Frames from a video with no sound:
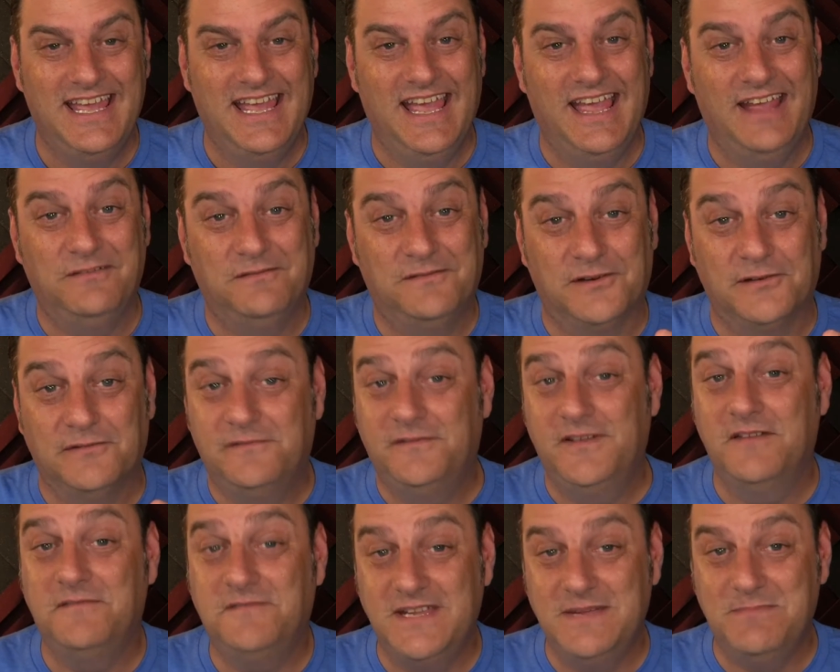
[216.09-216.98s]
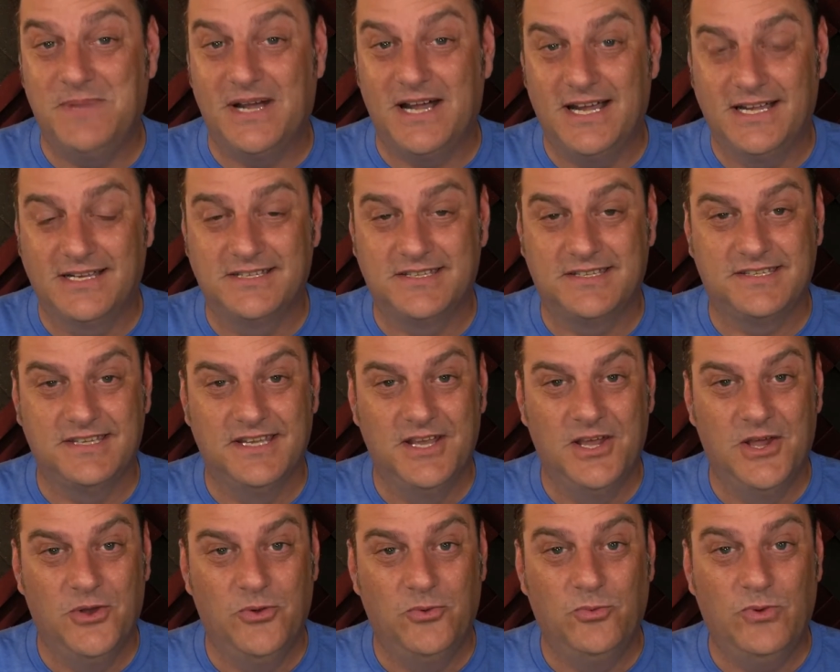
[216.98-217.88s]
and for $50,
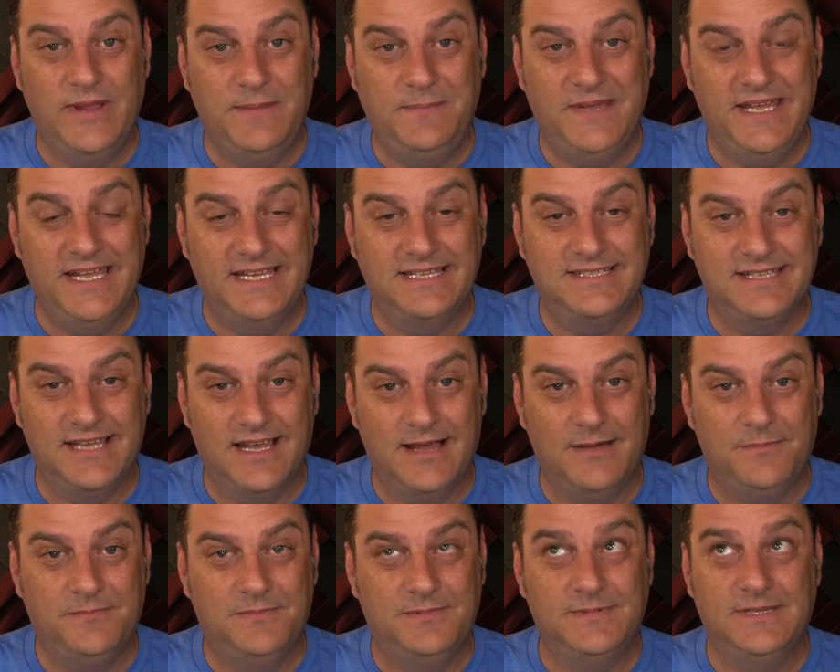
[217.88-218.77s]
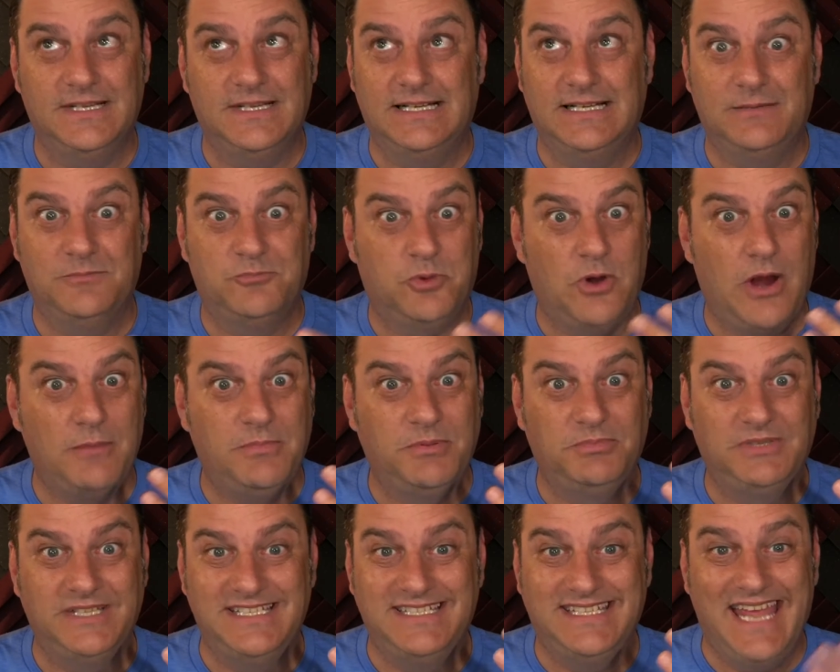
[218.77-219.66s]
we picked up
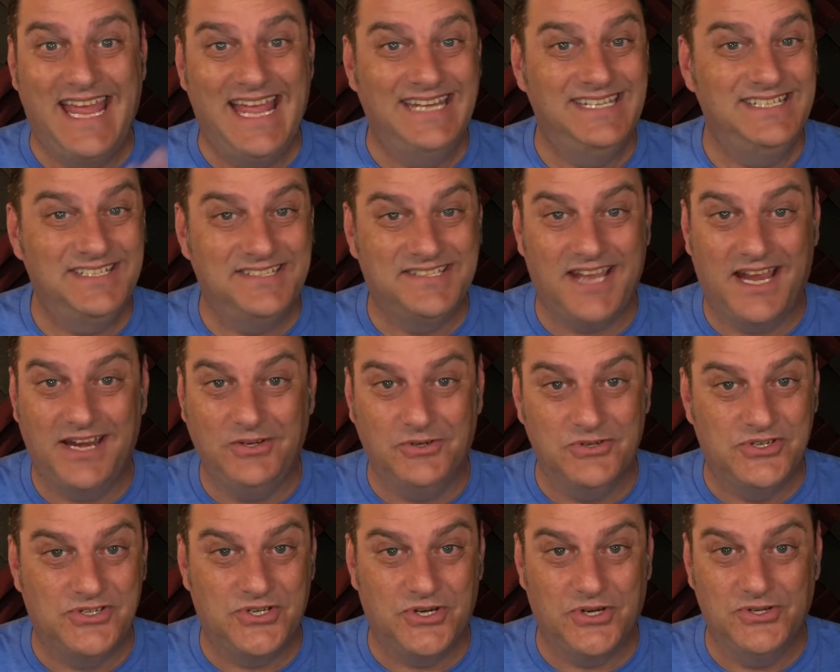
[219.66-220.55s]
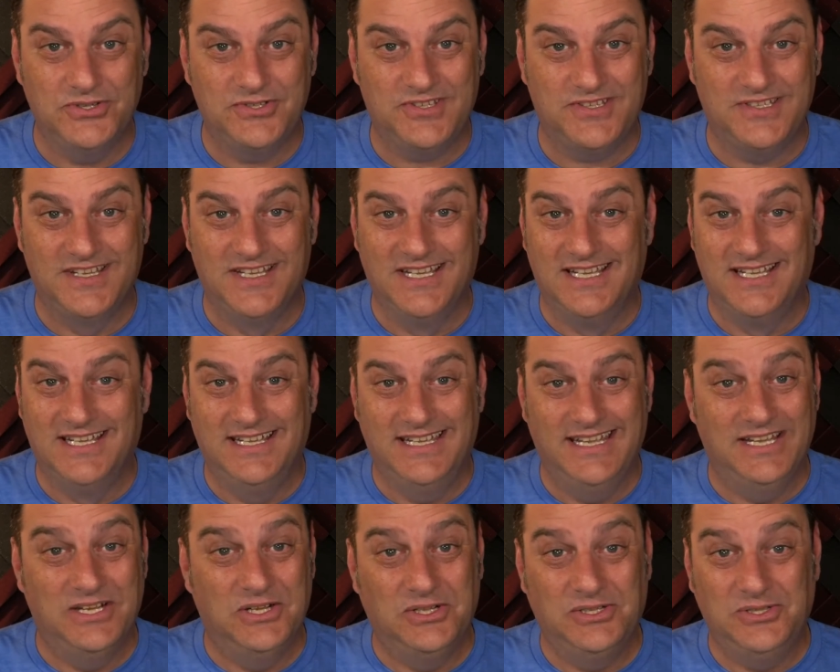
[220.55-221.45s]
probably 10 designer shirts,
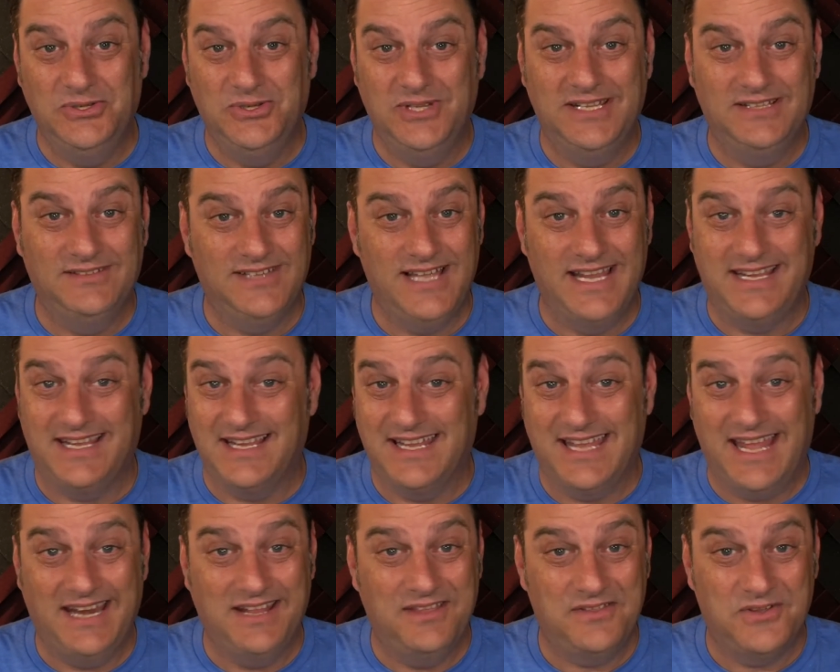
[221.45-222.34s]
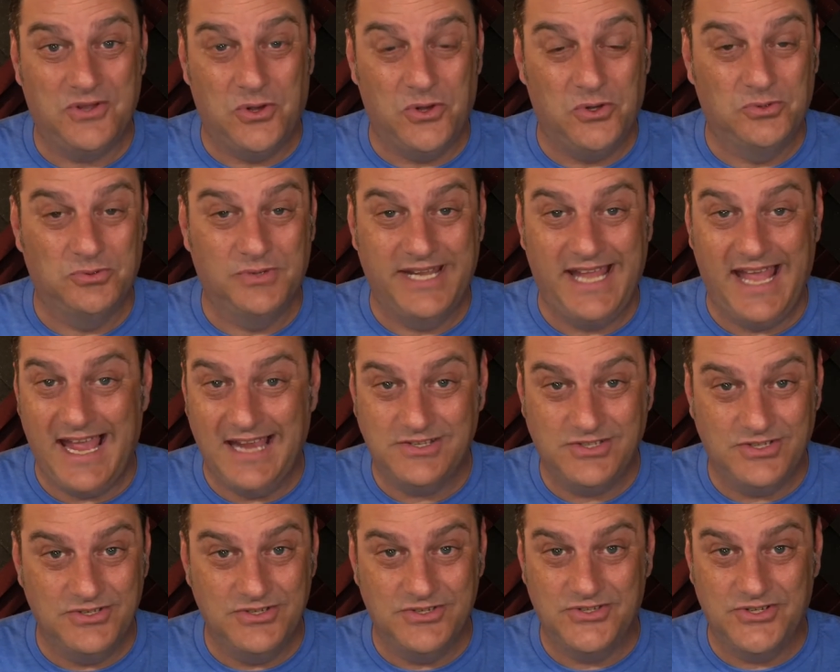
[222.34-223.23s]
including like a Kenneth Cole
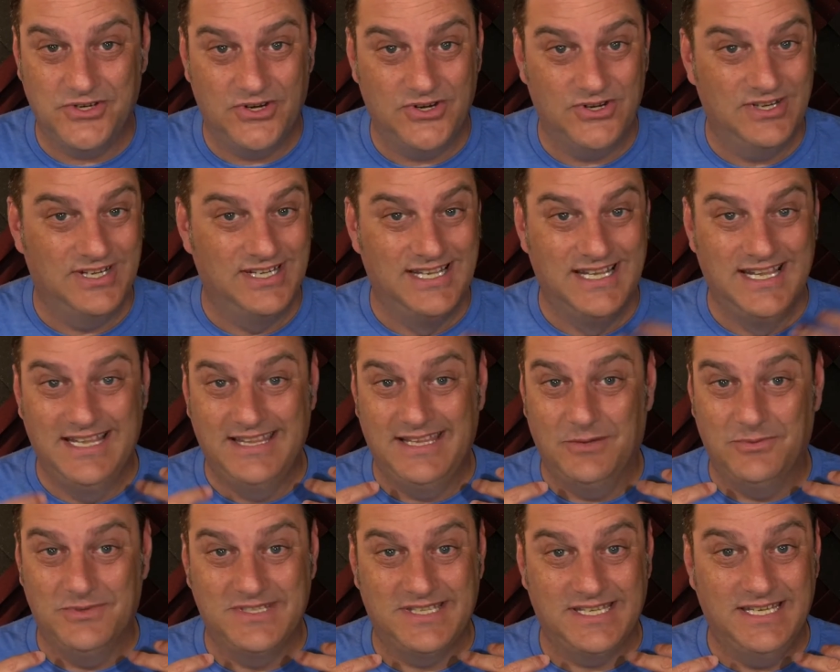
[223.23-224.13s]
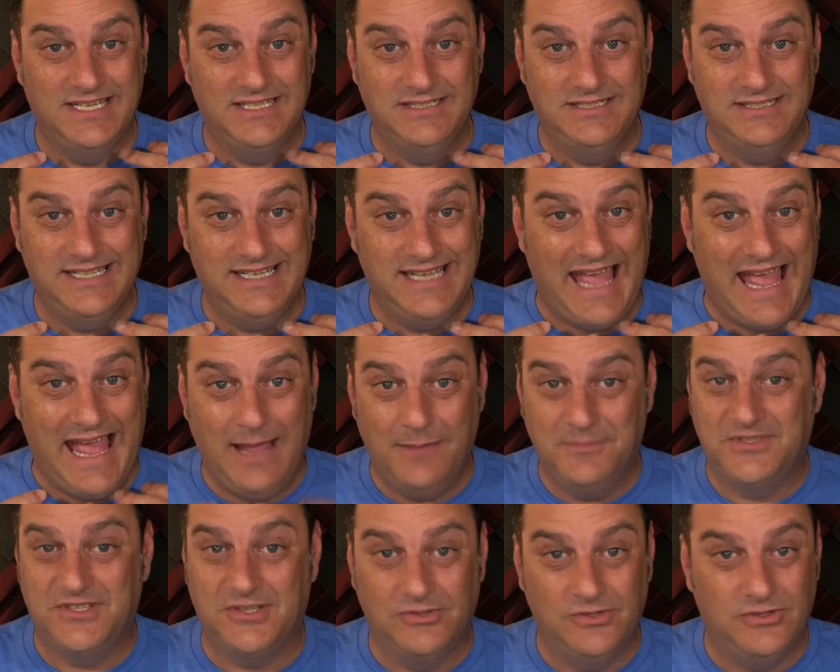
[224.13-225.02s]
reaction shirt that was in
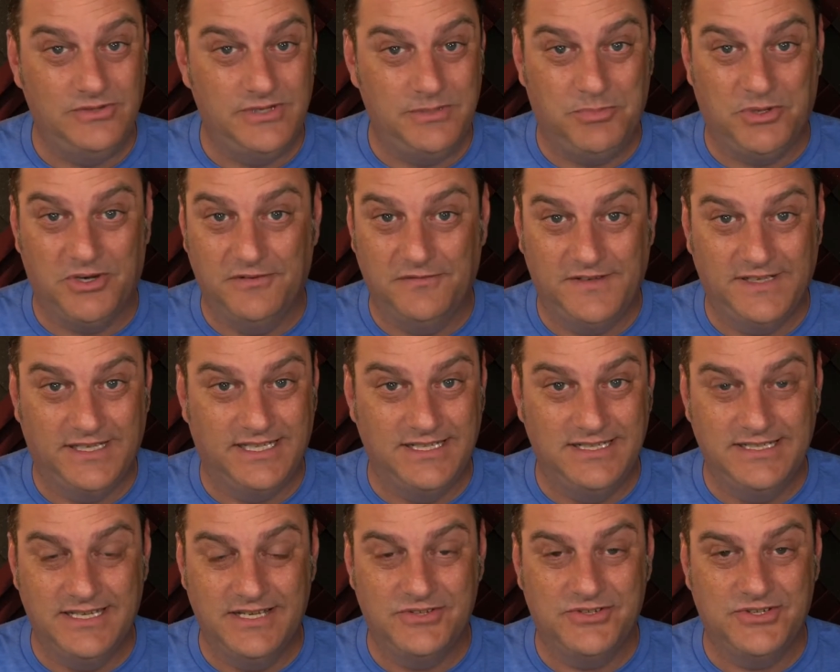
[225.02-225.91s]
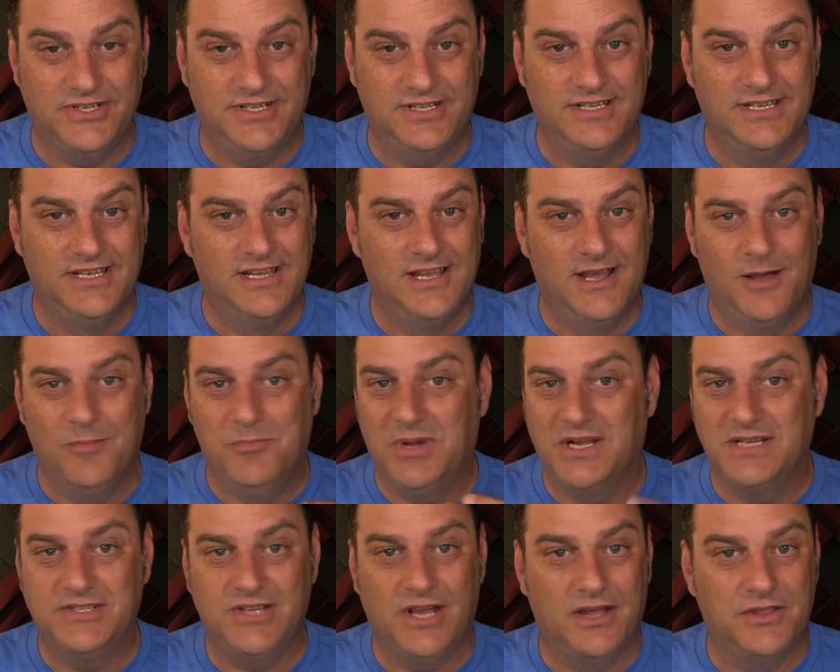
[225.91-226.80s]
absolutely perfect condition, a
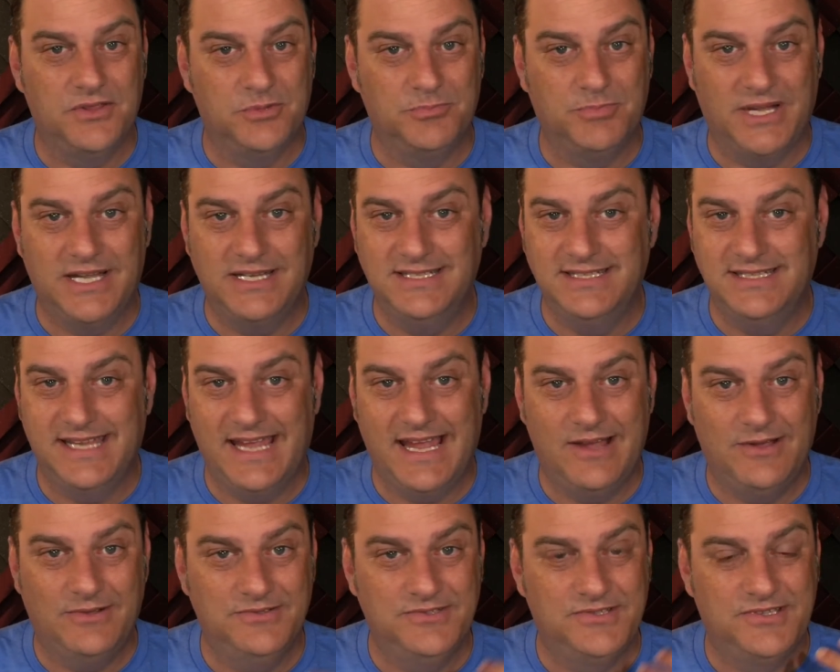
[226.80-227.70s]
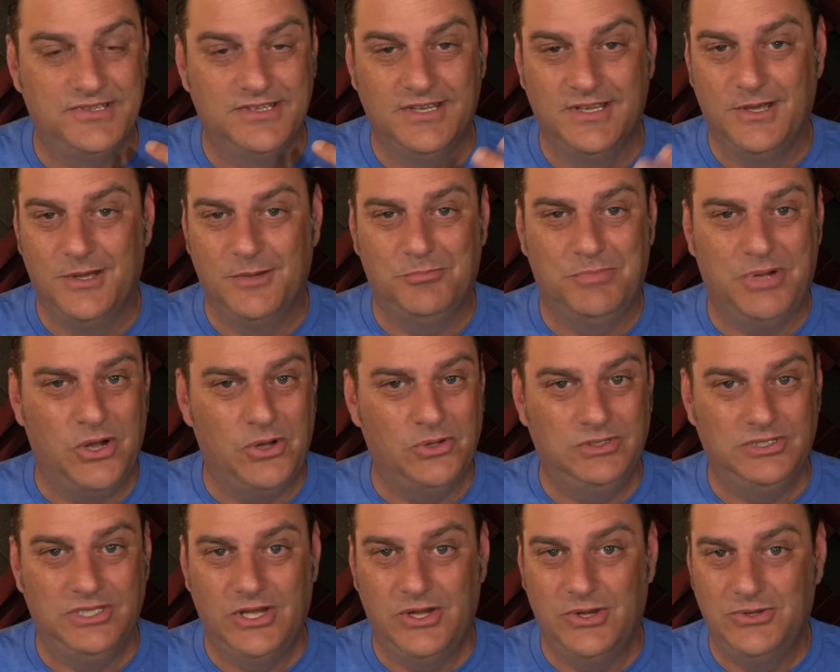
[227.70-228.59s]
bunch of other button downs,
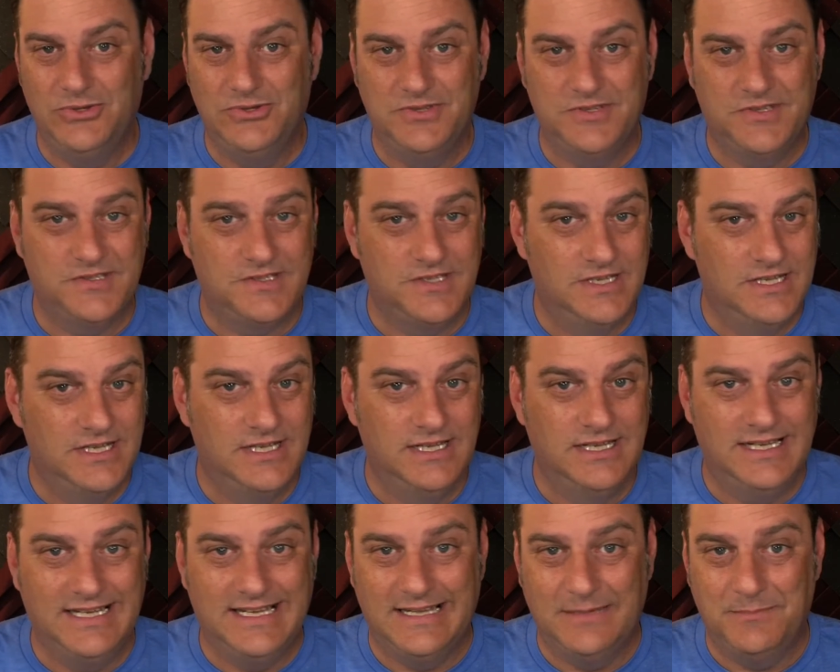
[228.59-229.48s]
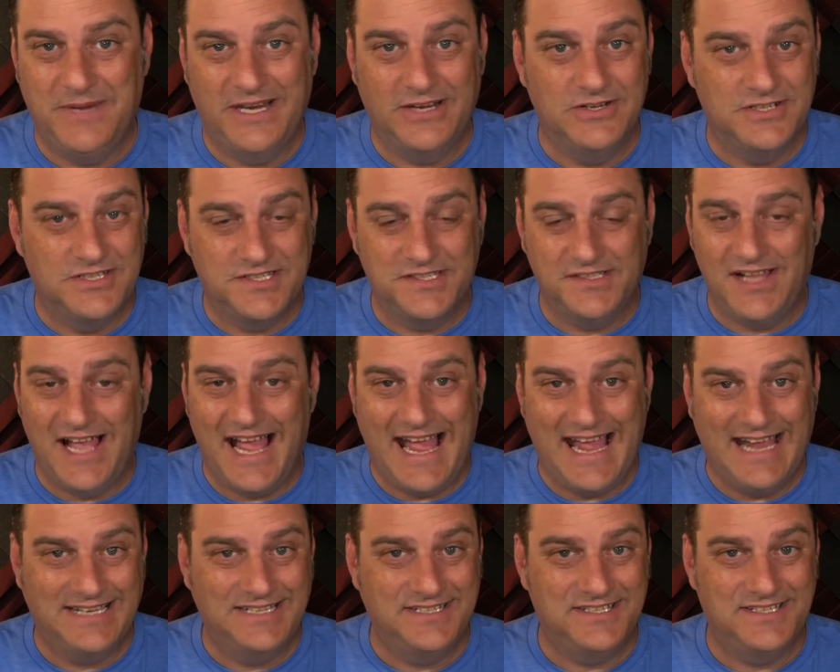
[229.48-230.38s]
polos, a pair of
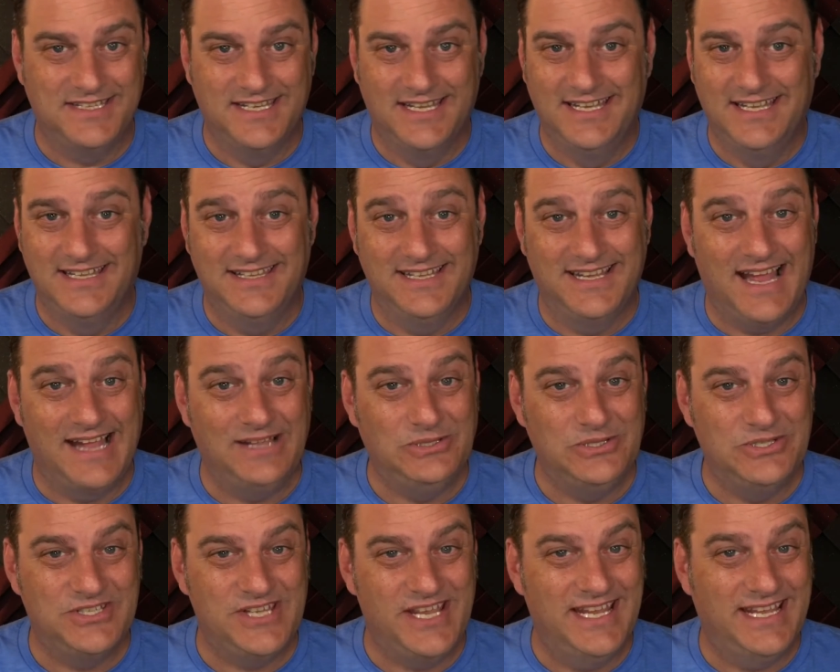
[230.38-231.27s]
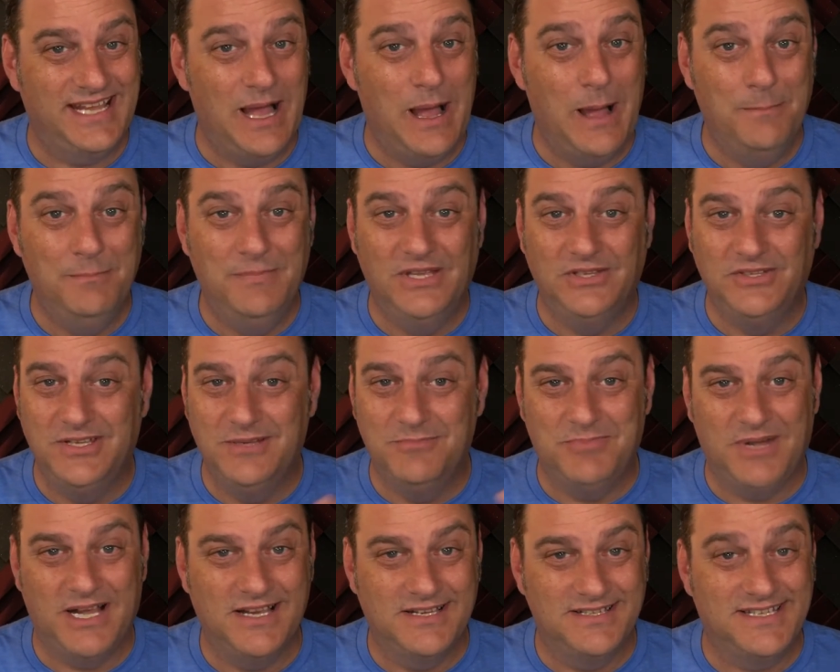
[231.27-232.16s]
slacks. The guy looks like $1 million.